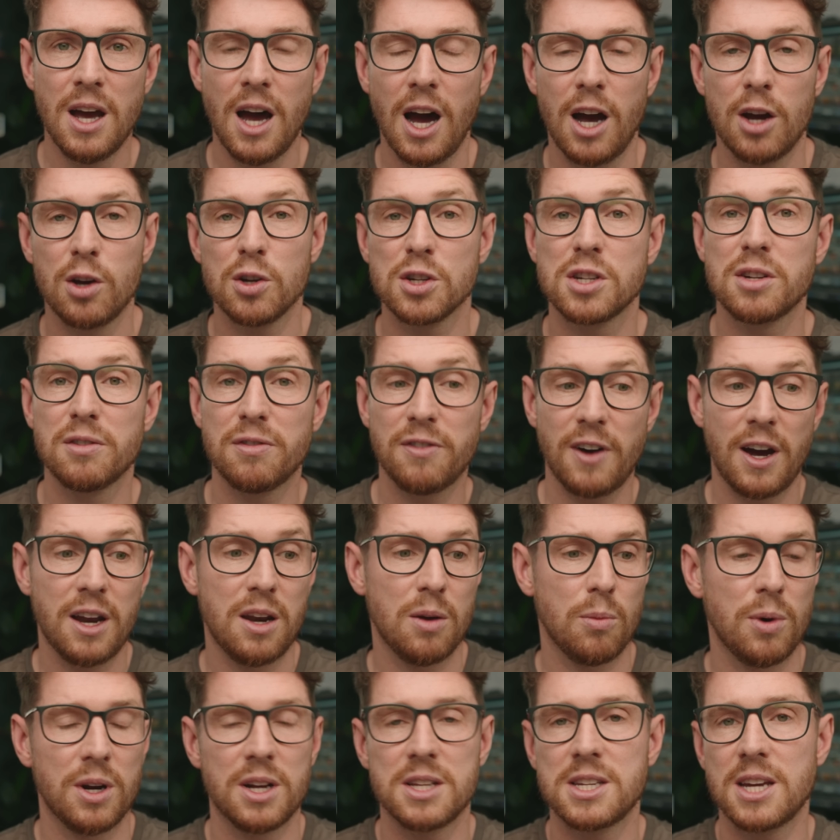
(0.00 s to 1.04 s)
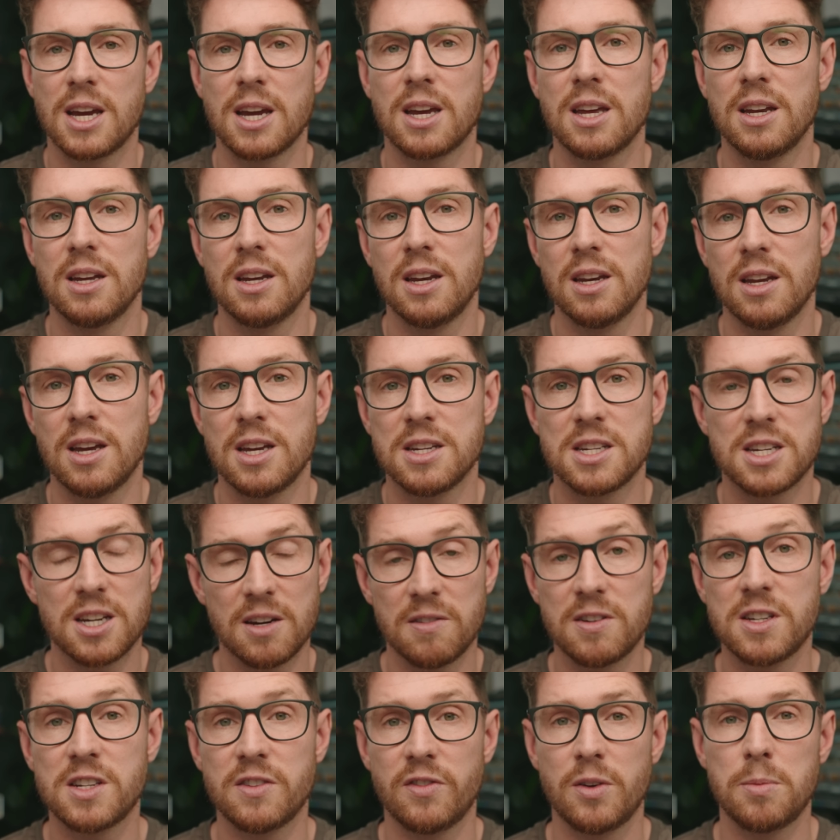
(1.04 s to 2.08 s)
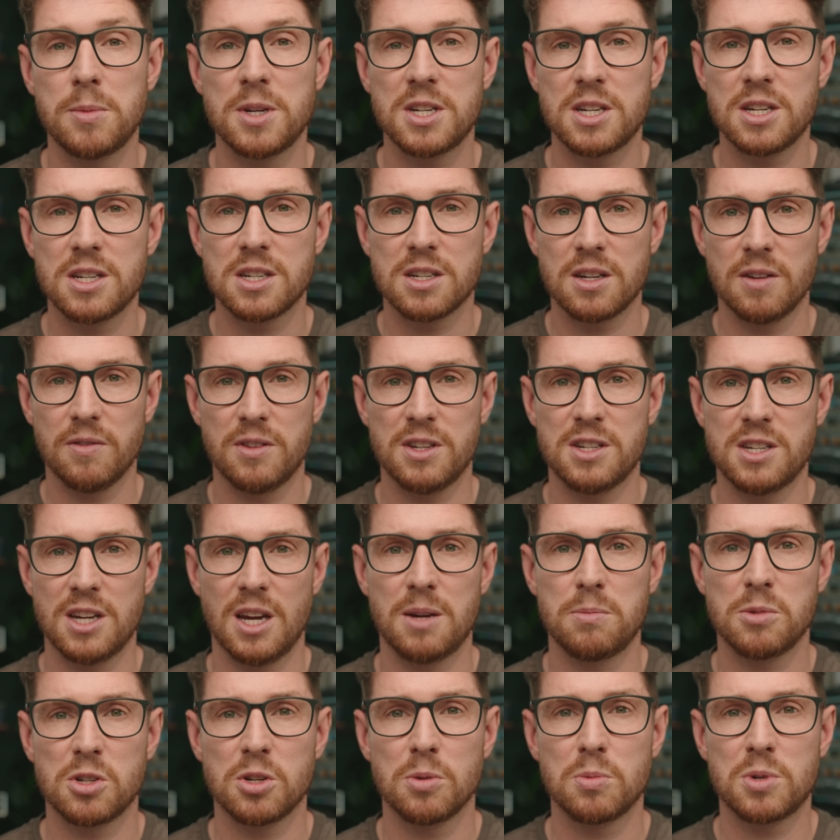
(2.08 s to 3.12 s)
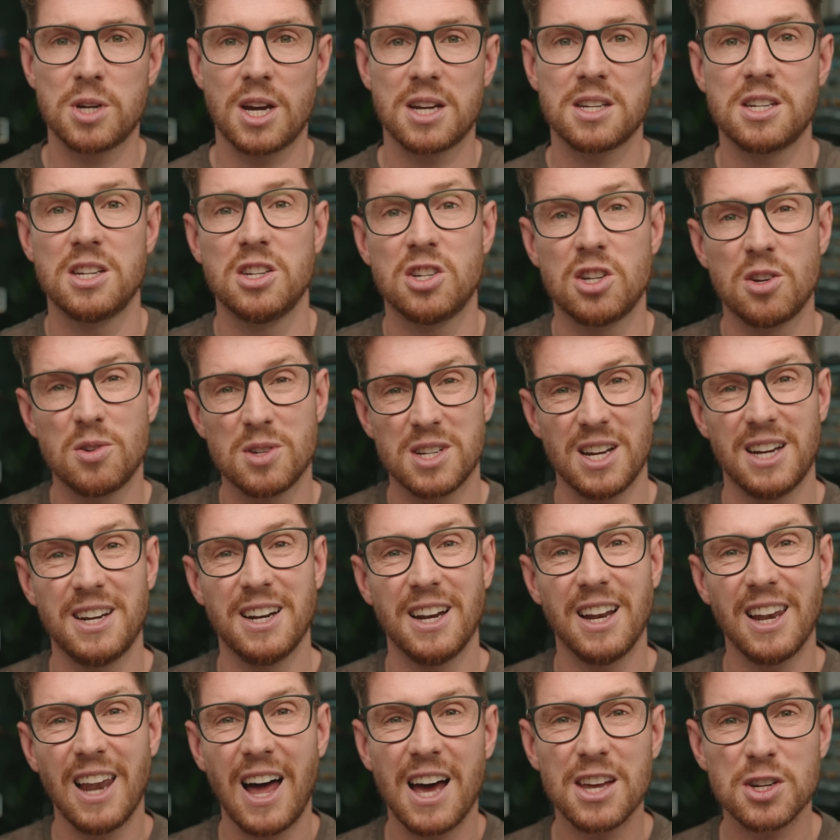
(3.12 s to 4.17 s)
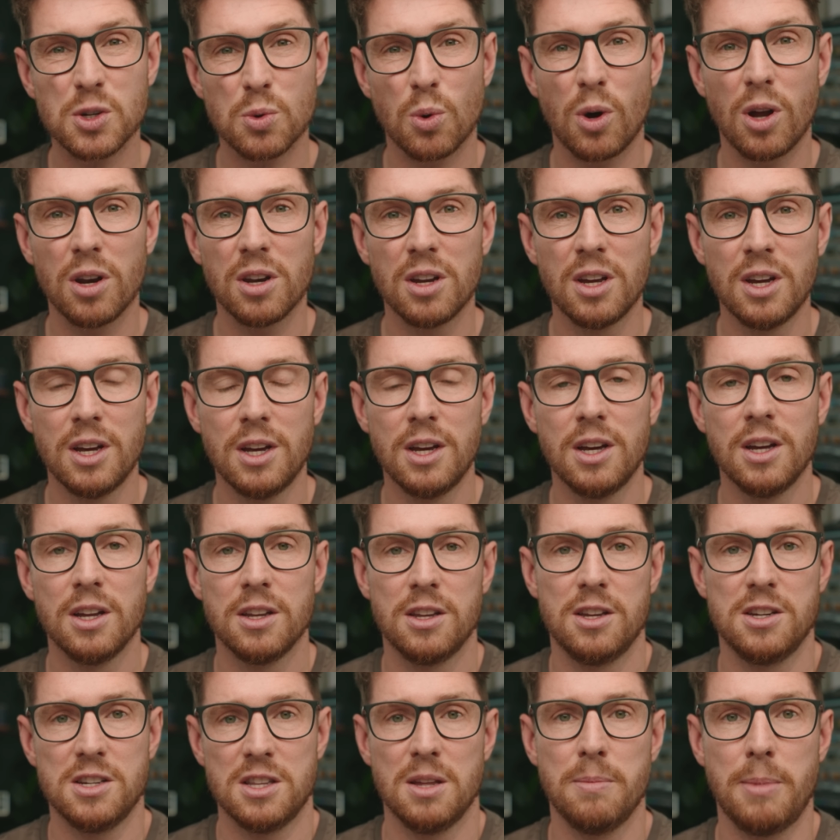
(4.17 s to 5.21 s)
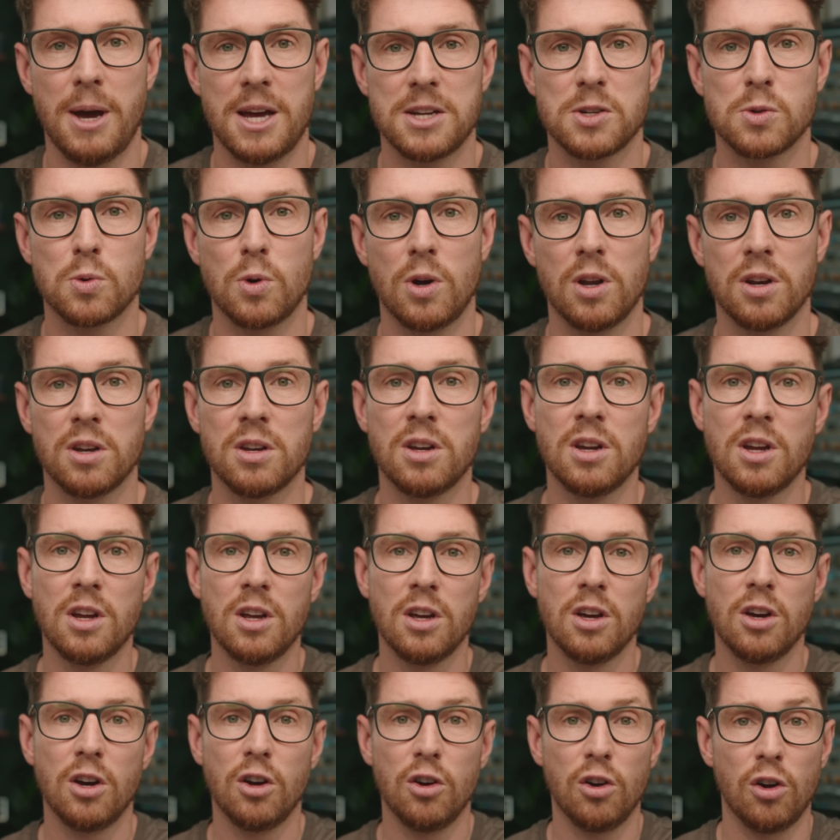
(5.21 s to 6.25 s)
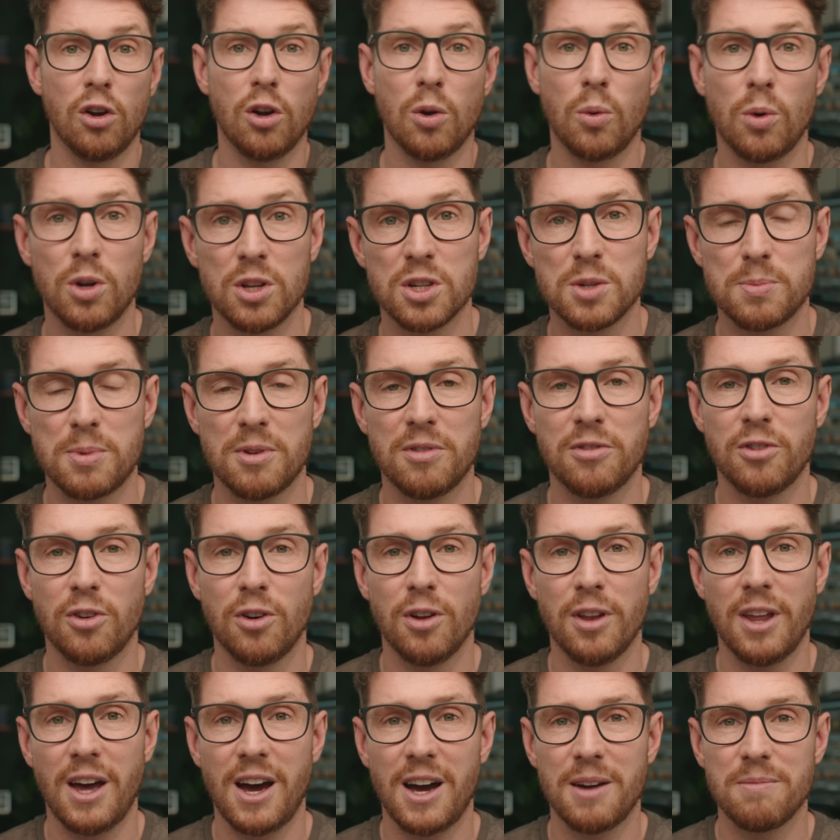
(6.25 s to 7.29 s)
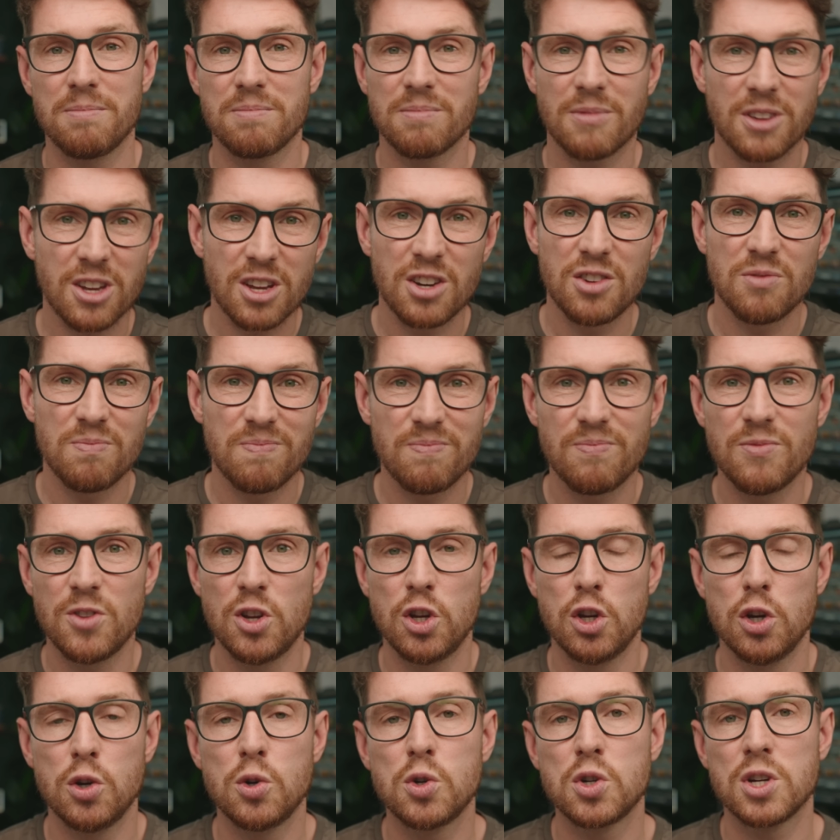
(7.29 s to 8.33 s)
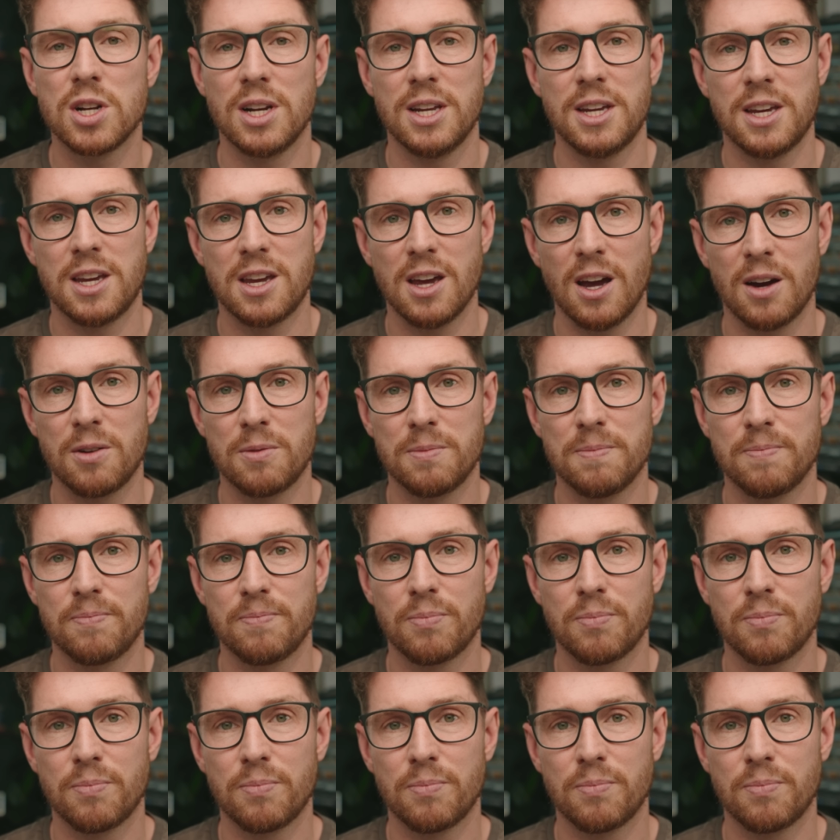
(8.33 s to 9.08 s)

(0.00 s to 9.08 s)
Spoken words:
I also find that when I take a series of images of the same subject, it's usually the last one that's the best one, and all the ones before that can usually go.